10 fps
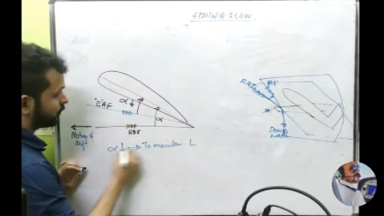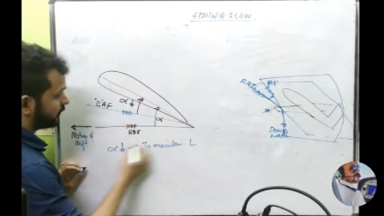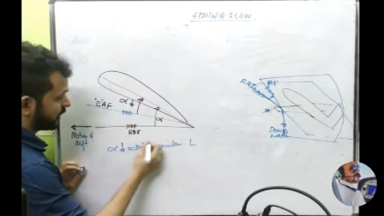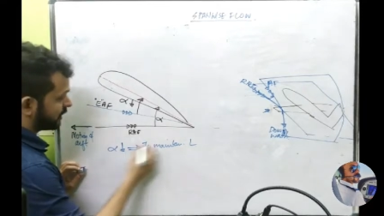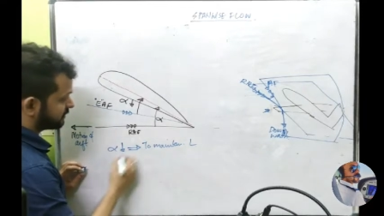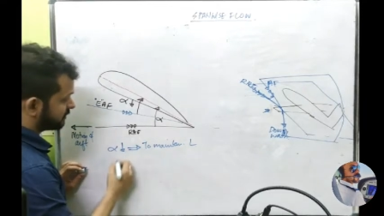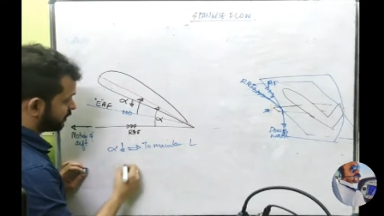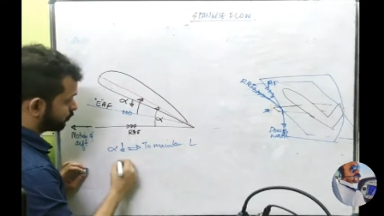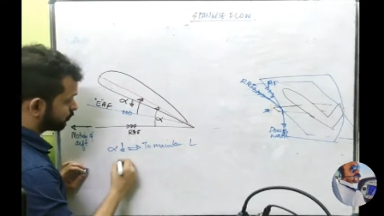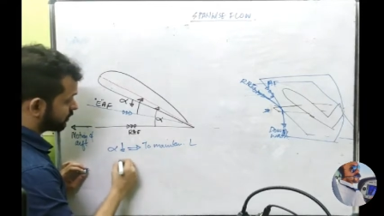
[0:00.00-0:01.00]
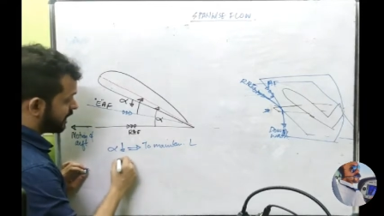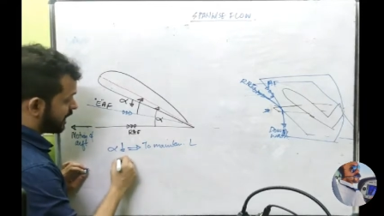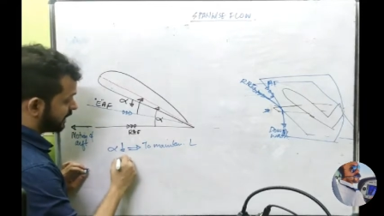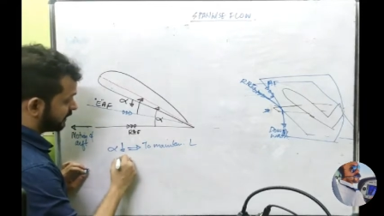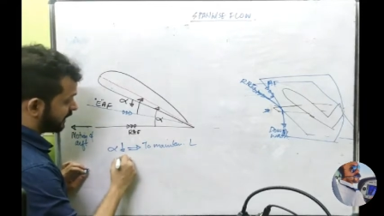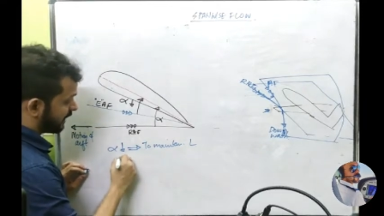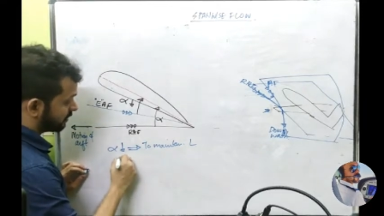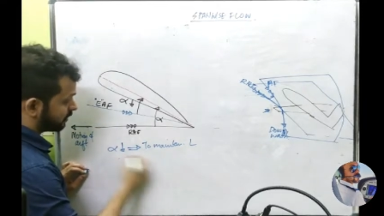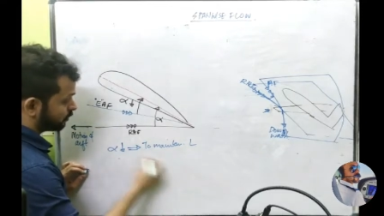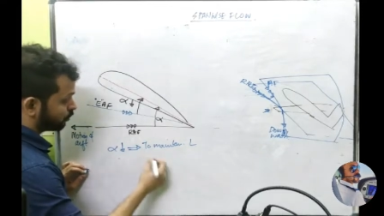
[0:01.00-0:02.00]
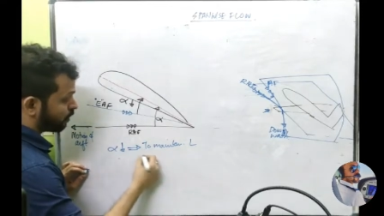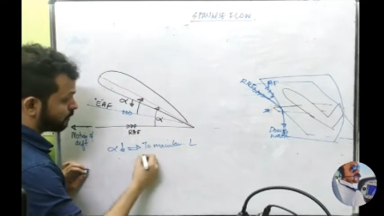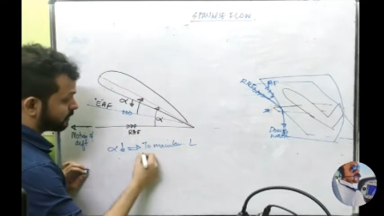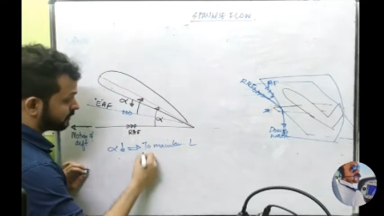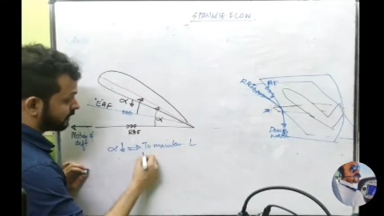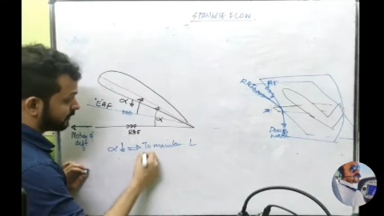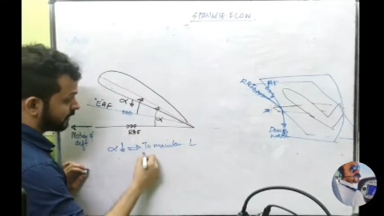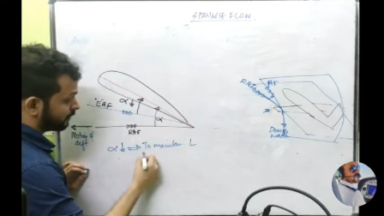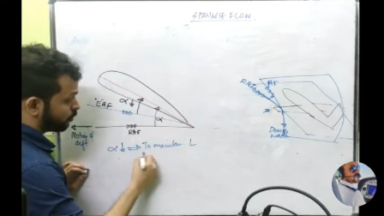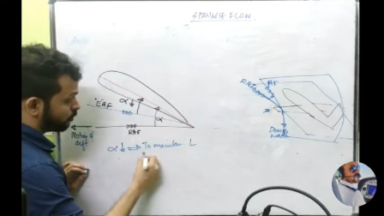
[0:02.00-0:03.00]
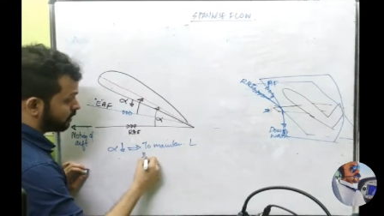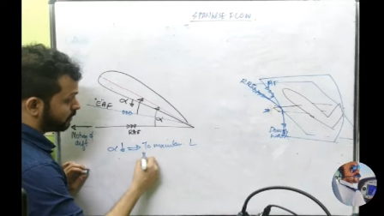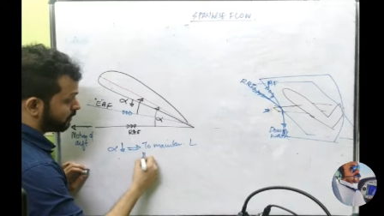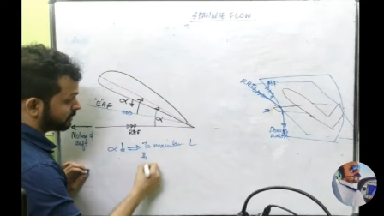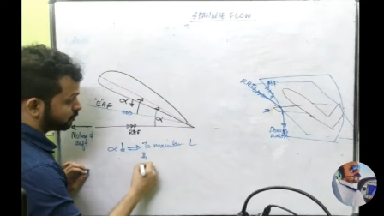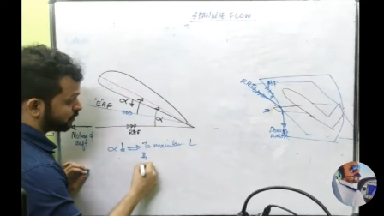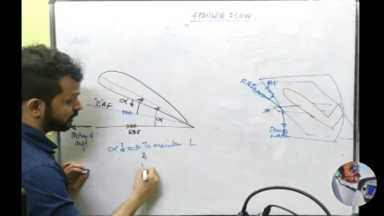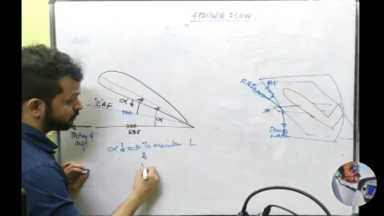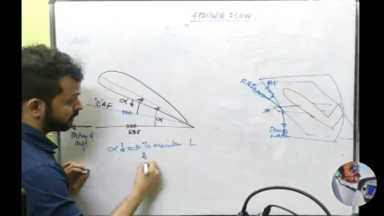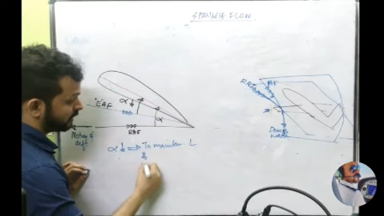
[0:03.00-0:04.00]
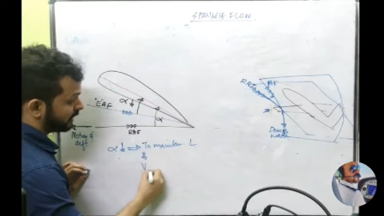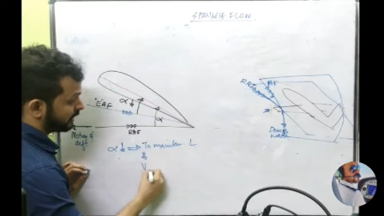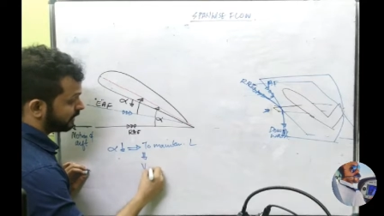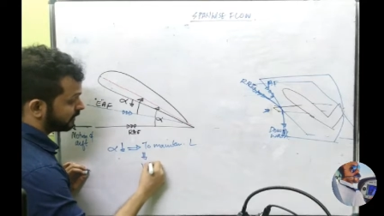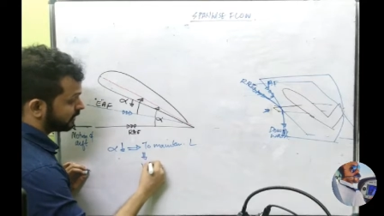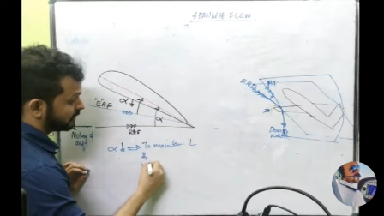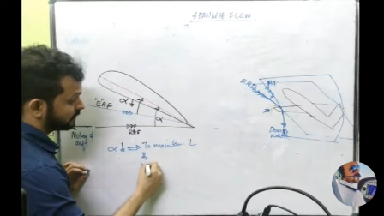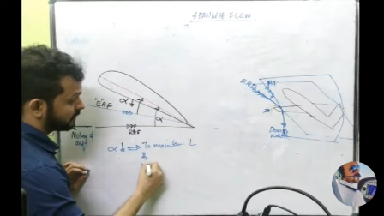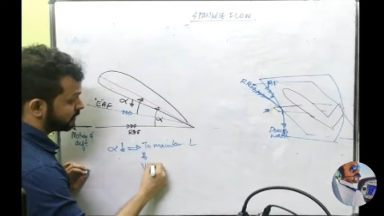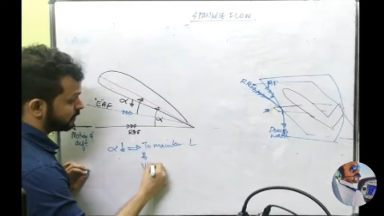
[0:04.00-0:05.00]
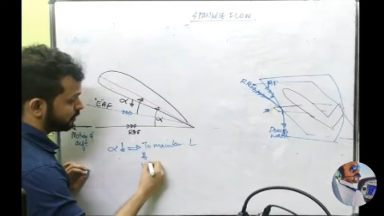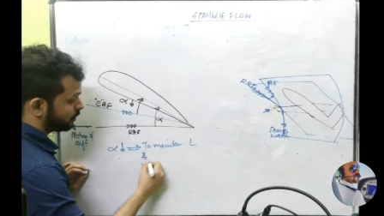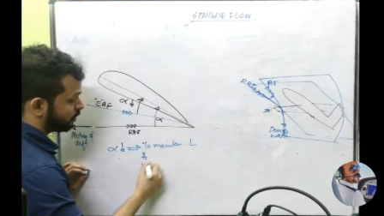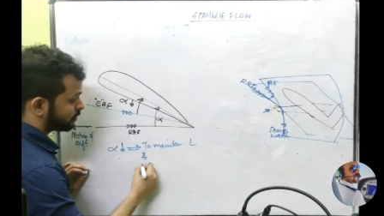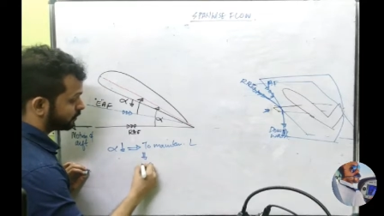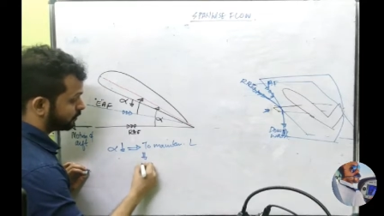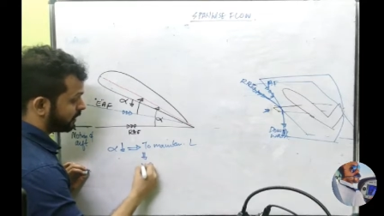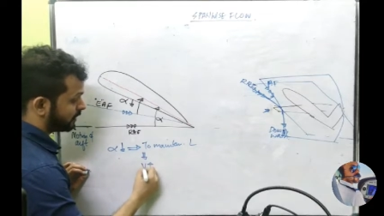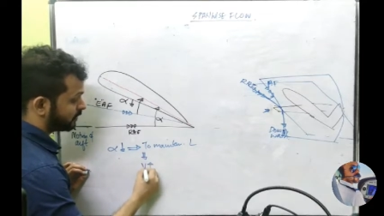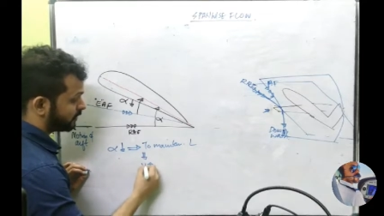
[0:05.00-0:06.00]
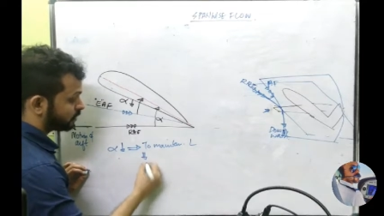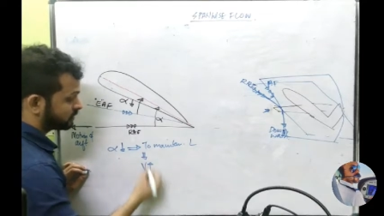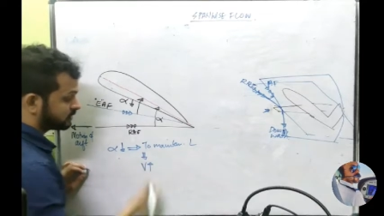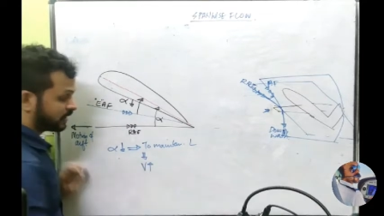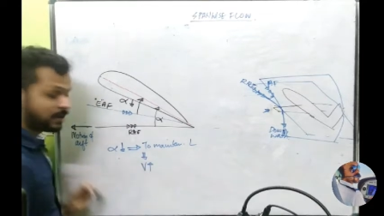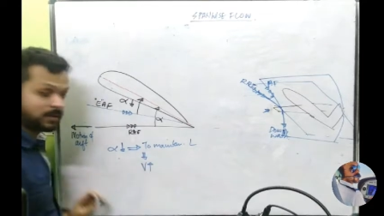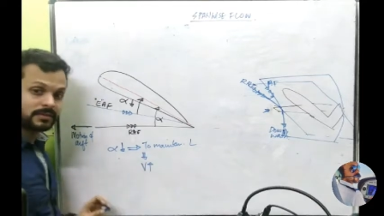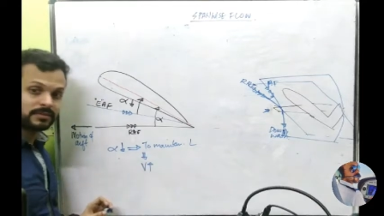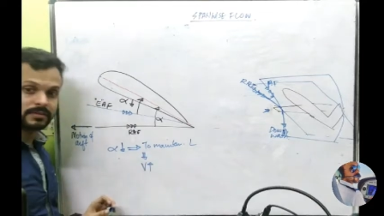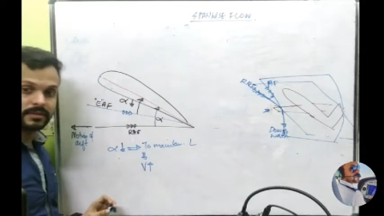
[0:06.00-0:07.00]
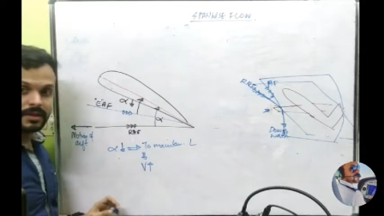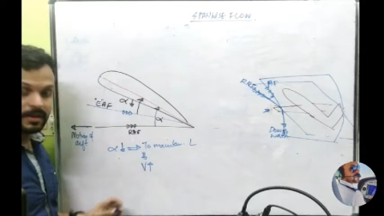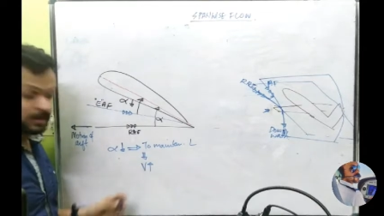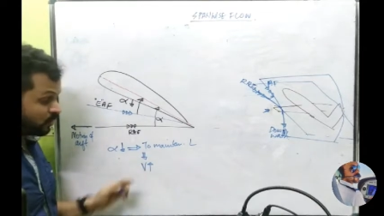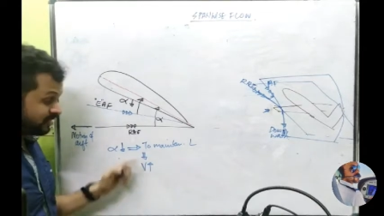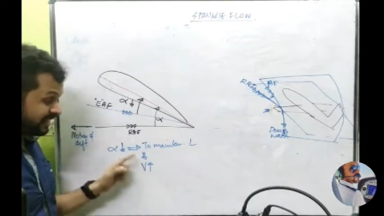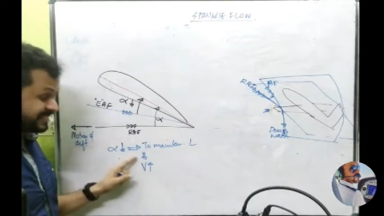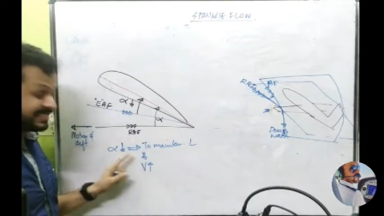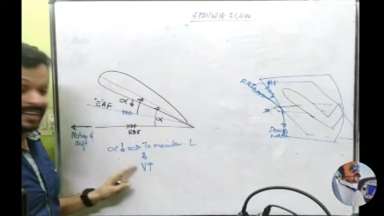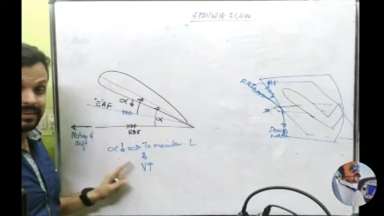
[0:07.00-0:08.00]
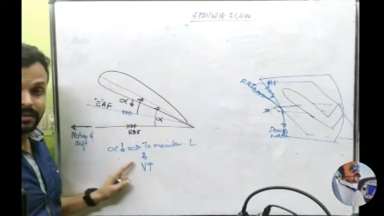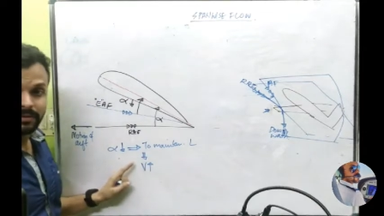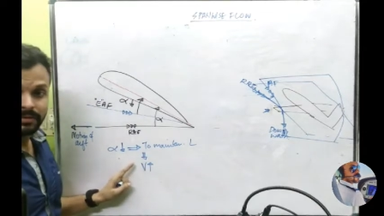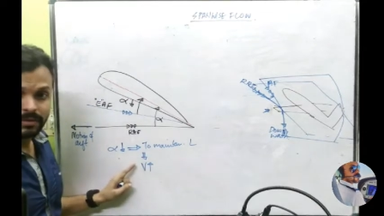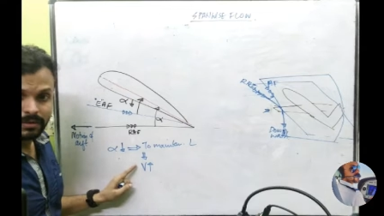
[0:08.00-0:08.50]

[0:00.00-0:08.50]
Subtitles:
of attack is reduced, and that to compensate that, the only way is to actually increase your speed. The velocity increases. Now, is that clear?